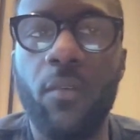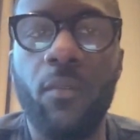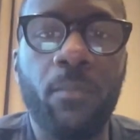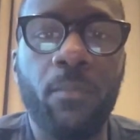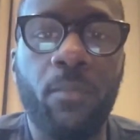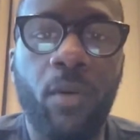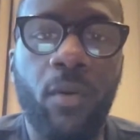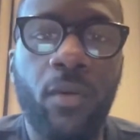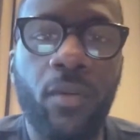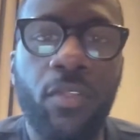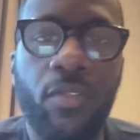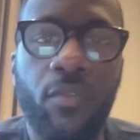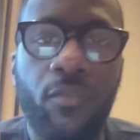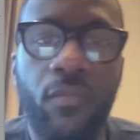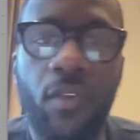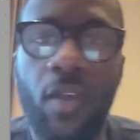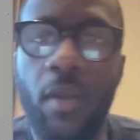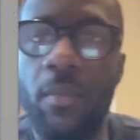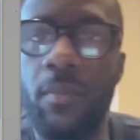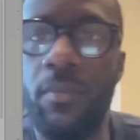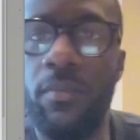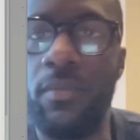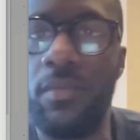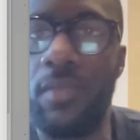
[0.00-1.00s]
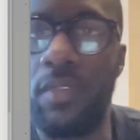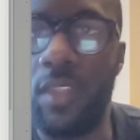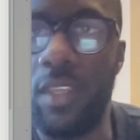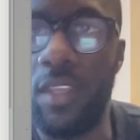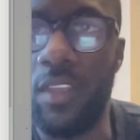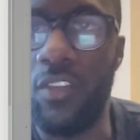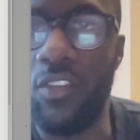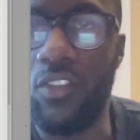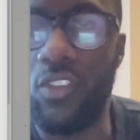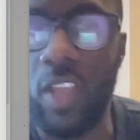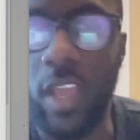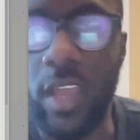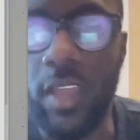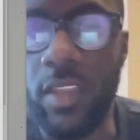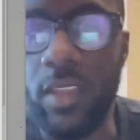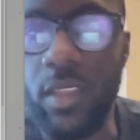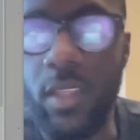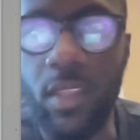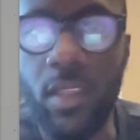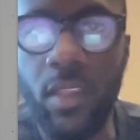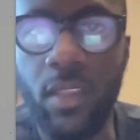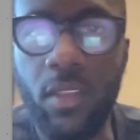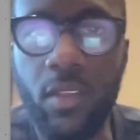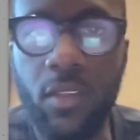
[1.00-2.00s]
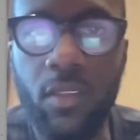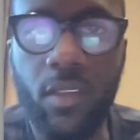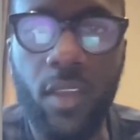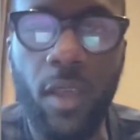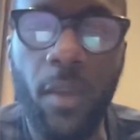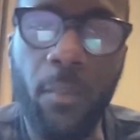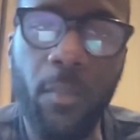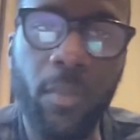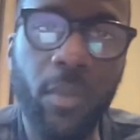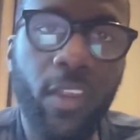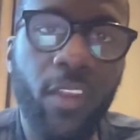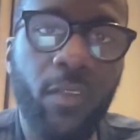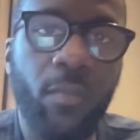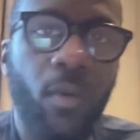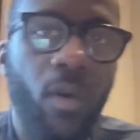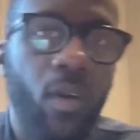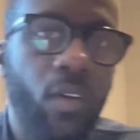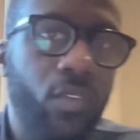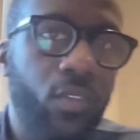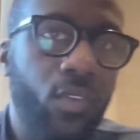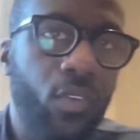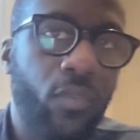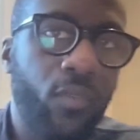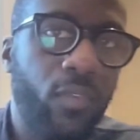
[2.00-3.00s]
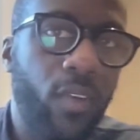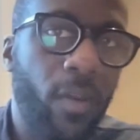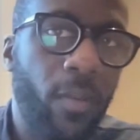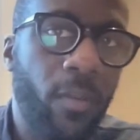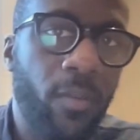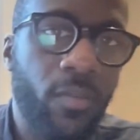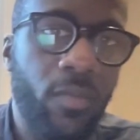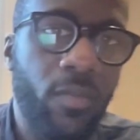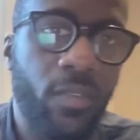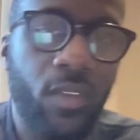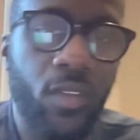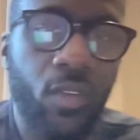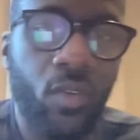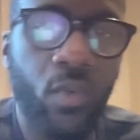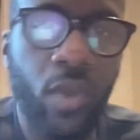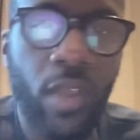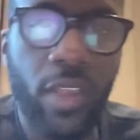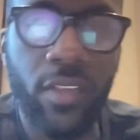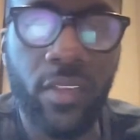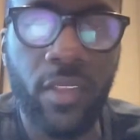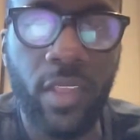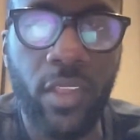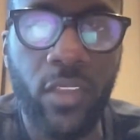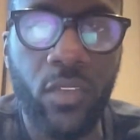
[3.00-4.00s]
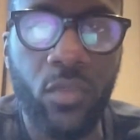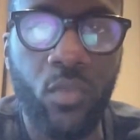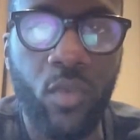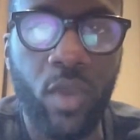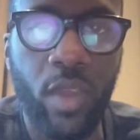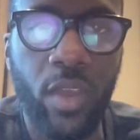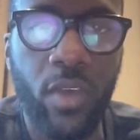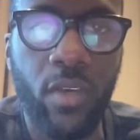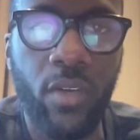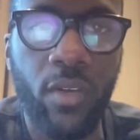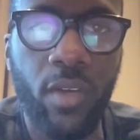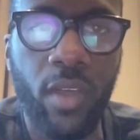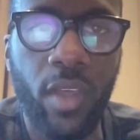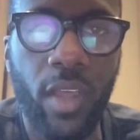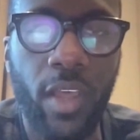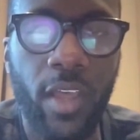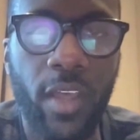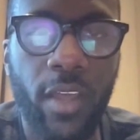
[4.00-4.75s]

both from these Chinese companies, but also from the US as well.